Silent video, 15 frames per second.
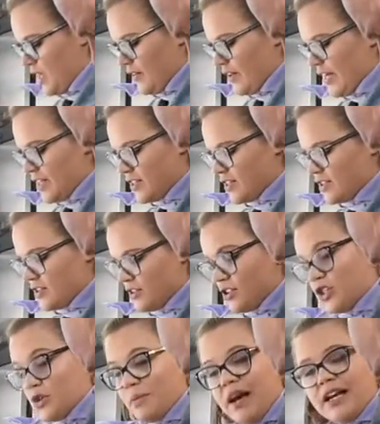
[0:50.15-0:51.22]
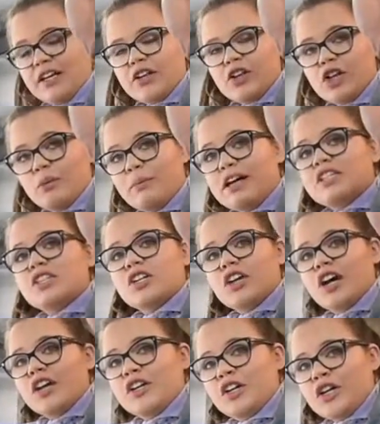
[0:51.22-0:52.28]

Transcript: Plus, do you mind a little mustard on